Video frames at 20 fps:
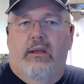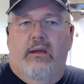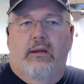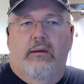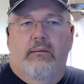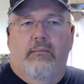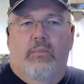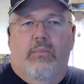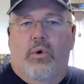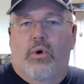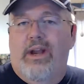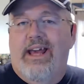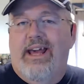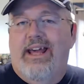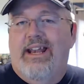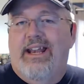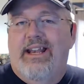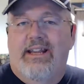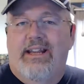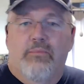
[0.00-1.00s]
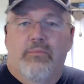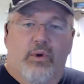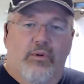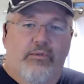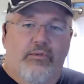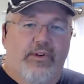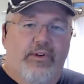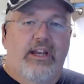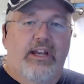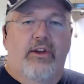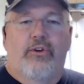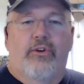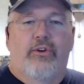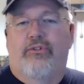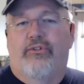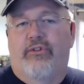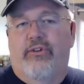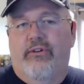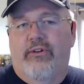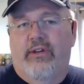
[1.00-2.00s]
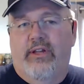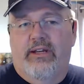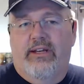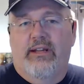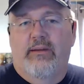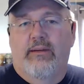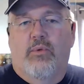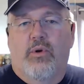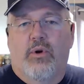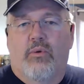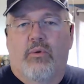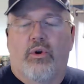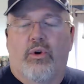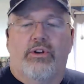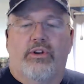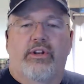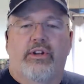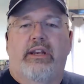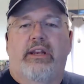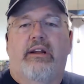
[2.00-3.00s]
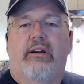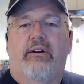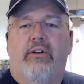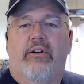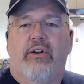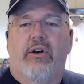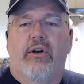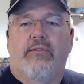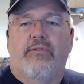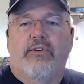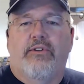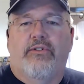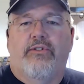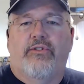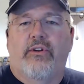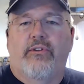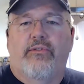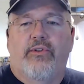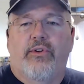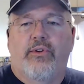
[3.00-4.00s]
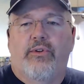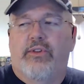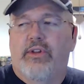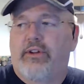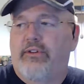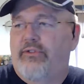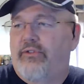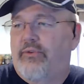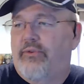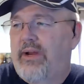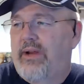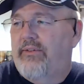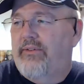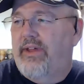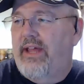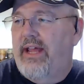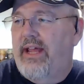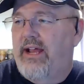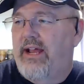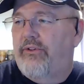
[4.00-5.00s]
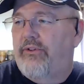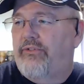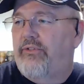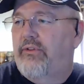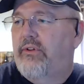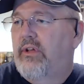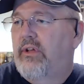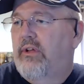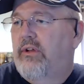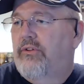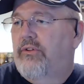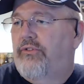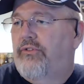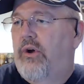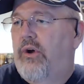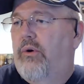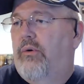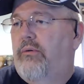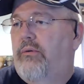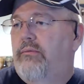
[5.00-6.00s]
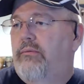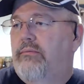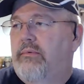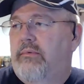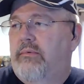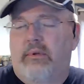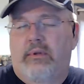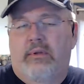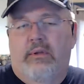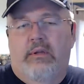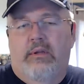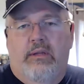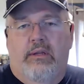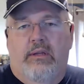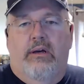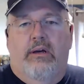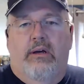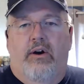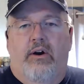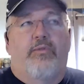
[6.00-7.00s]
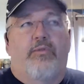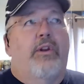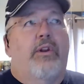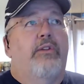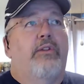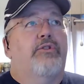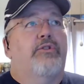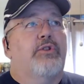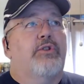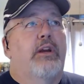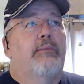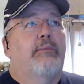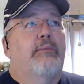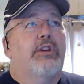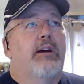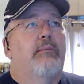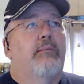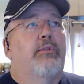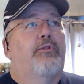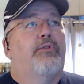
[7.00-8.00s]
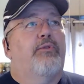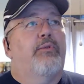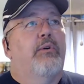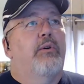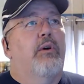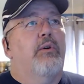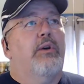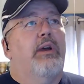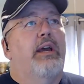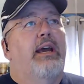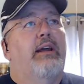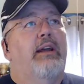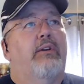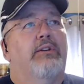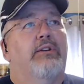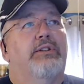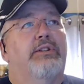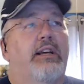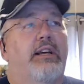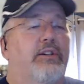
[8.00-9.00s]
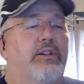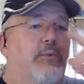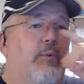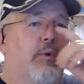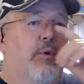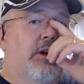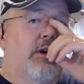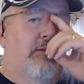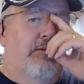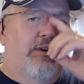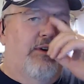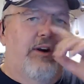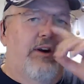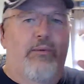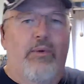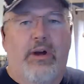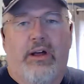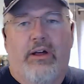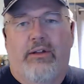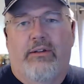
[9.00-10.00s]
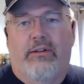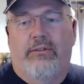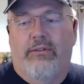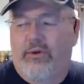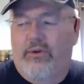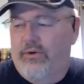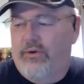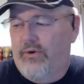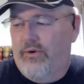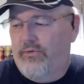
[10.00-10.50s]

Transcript: more editing, more videos, and get more work done here in the office and a few things around the house. So hopefully the stream's coming through okay. It looks like it's working very well over